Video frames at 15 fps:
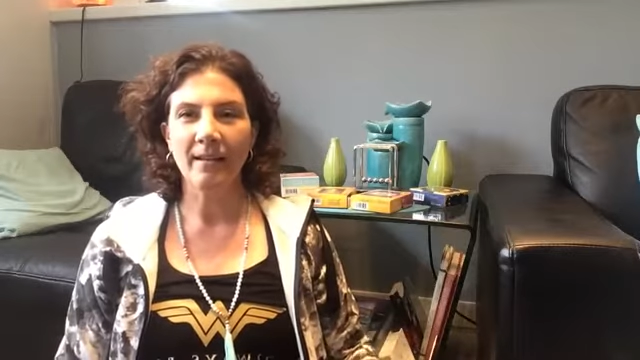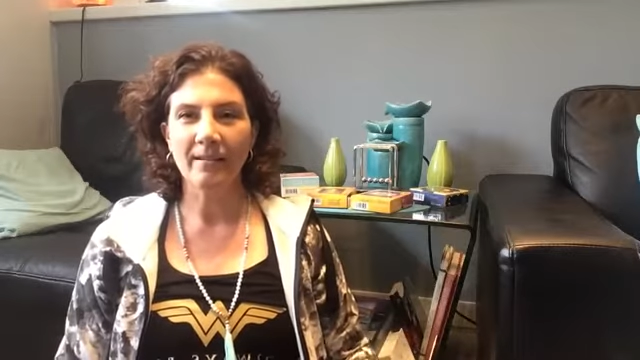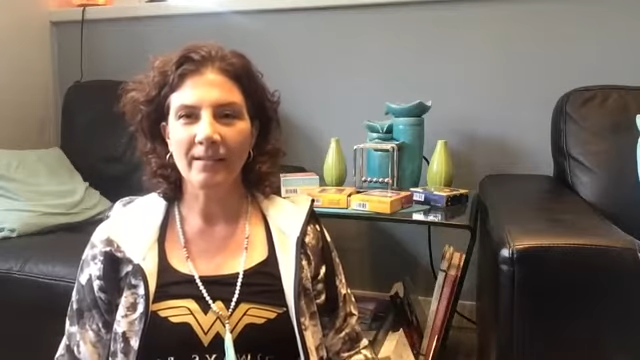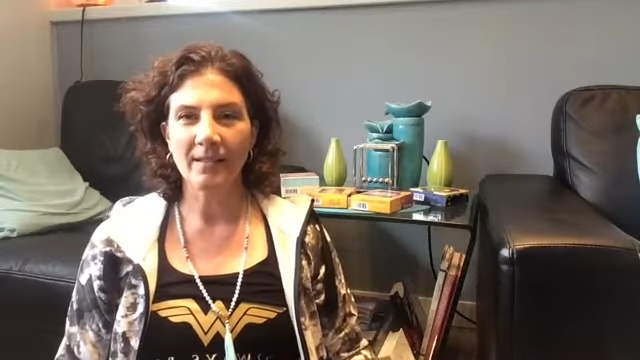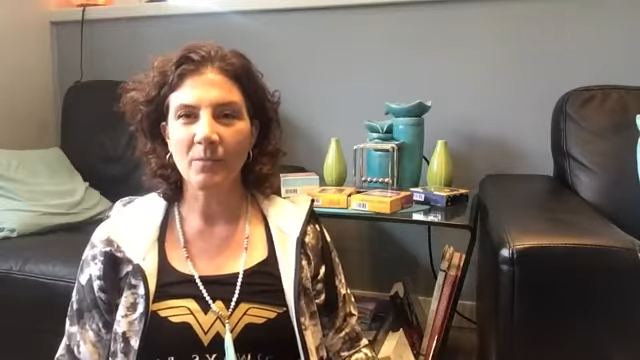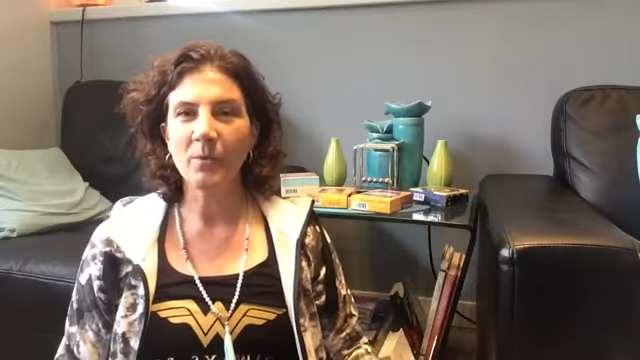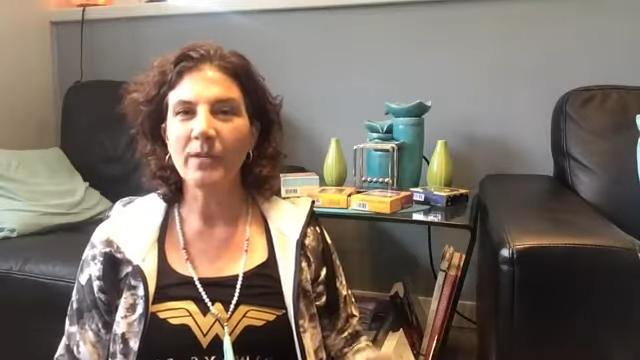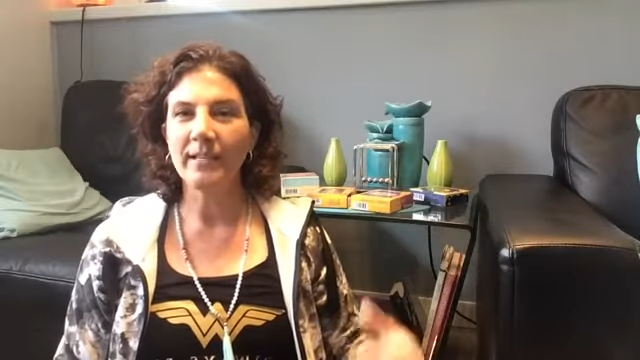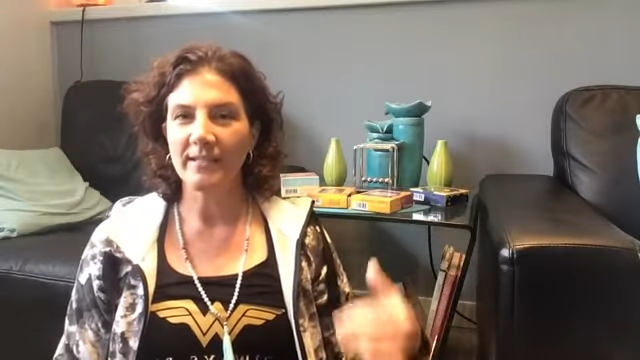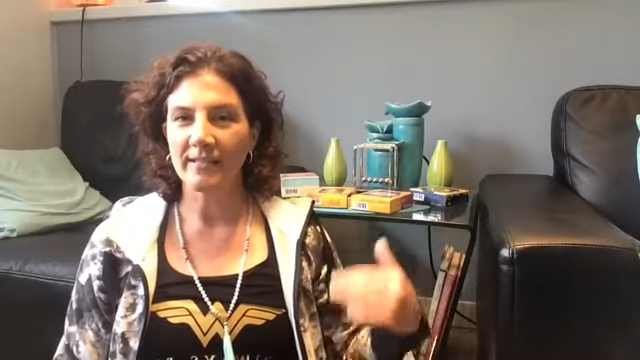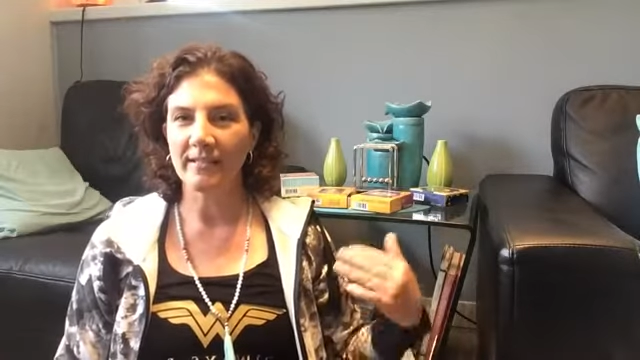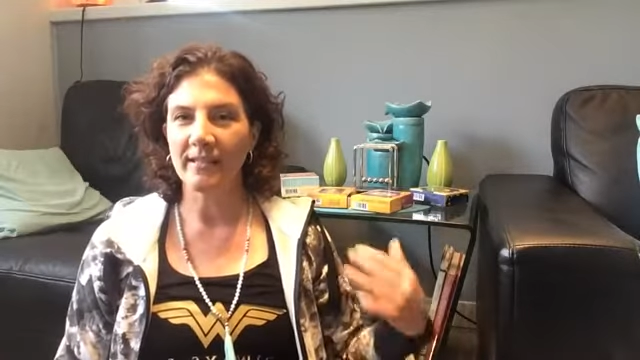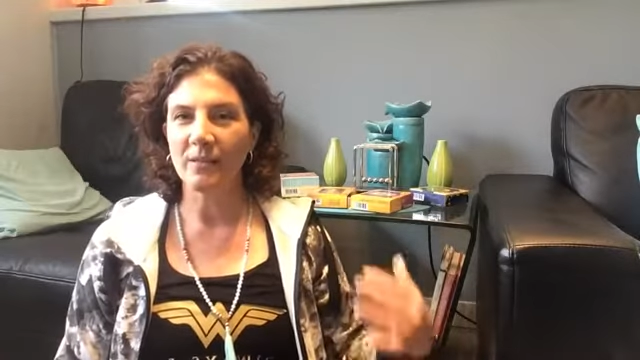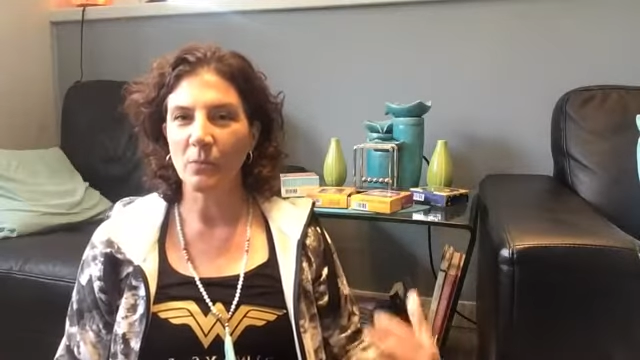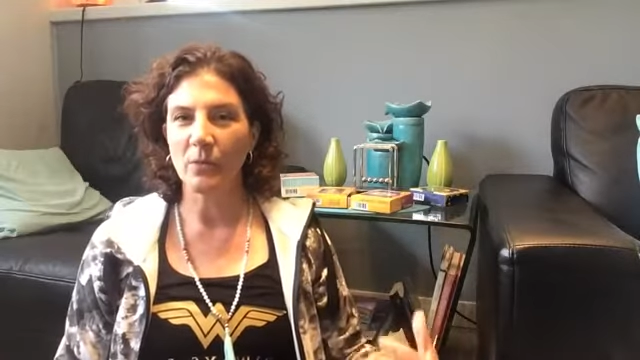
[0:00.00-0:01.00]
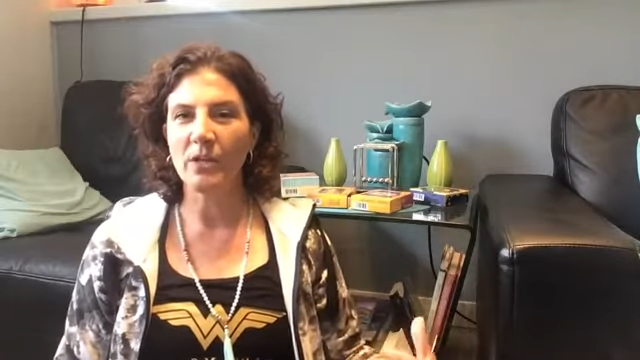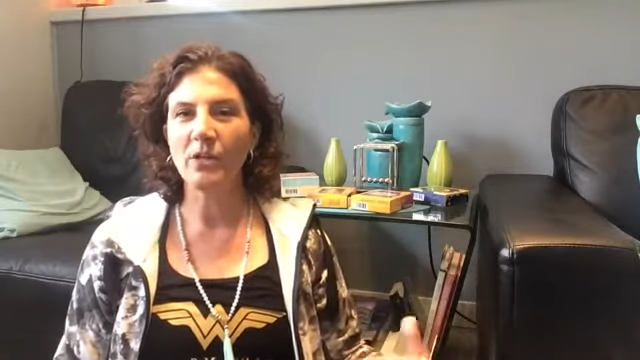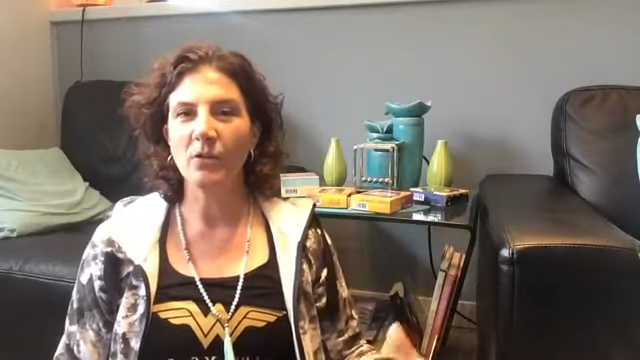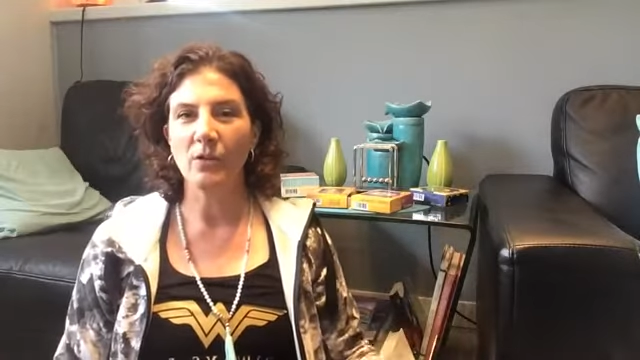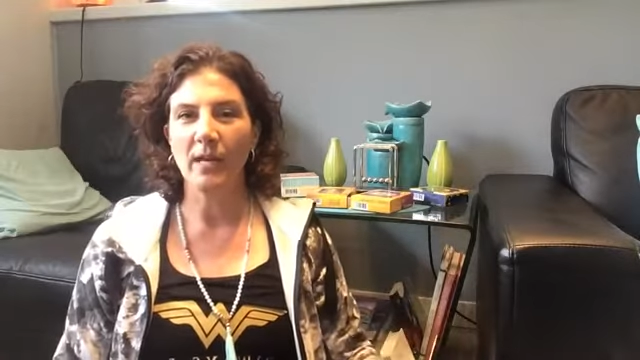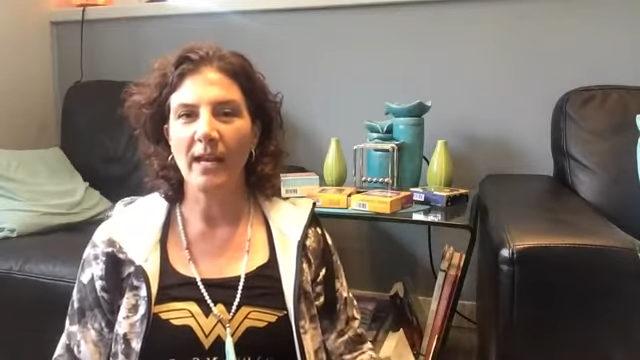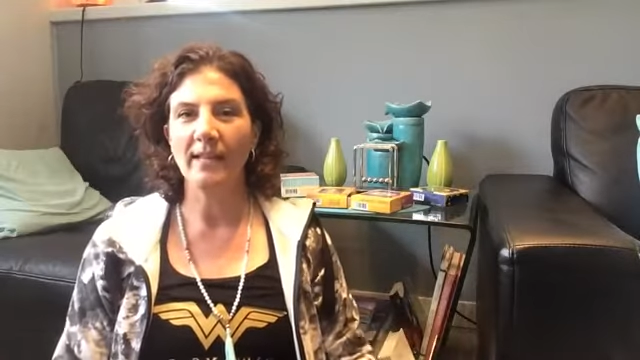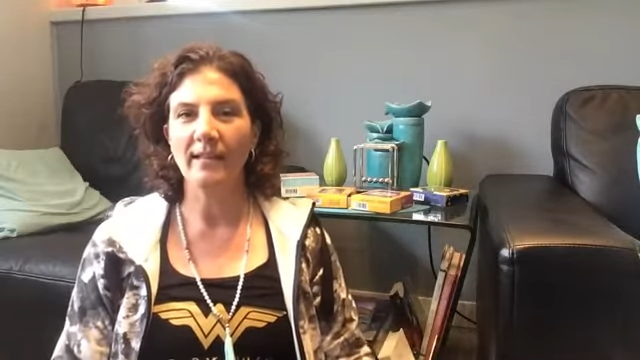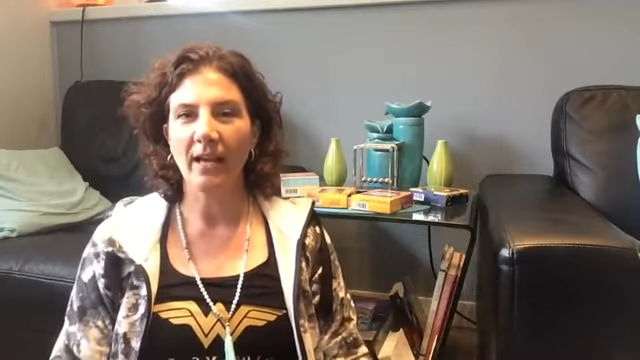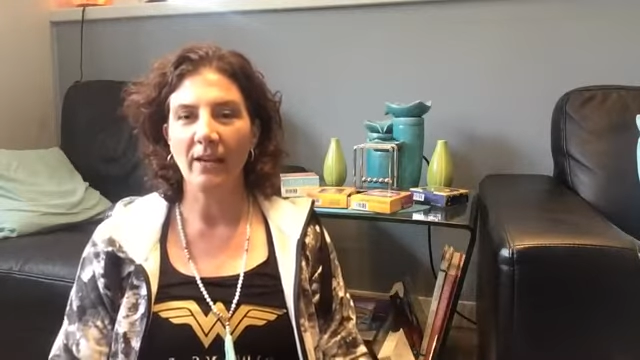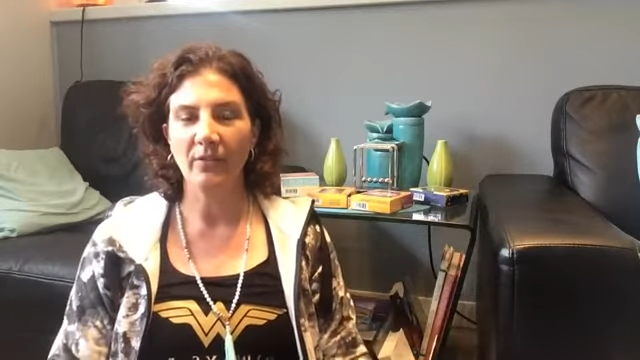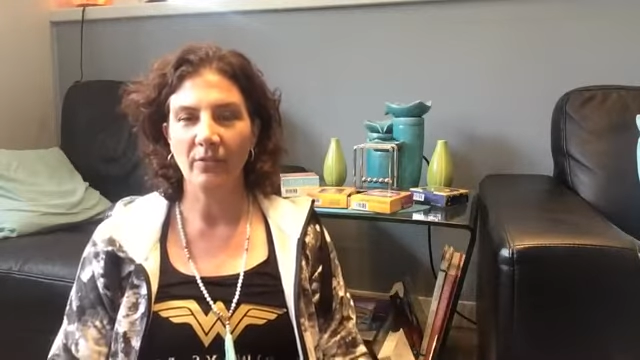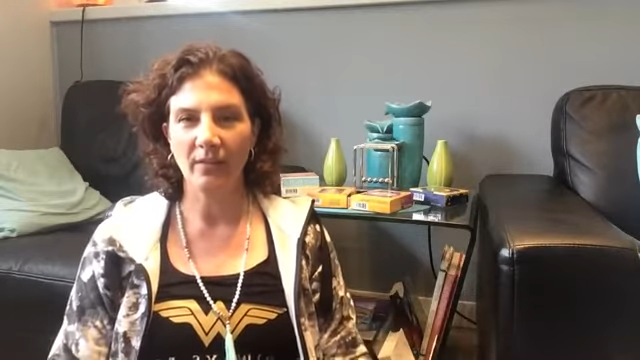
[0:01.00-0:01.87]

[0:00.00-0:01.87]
somewhat easily recreate that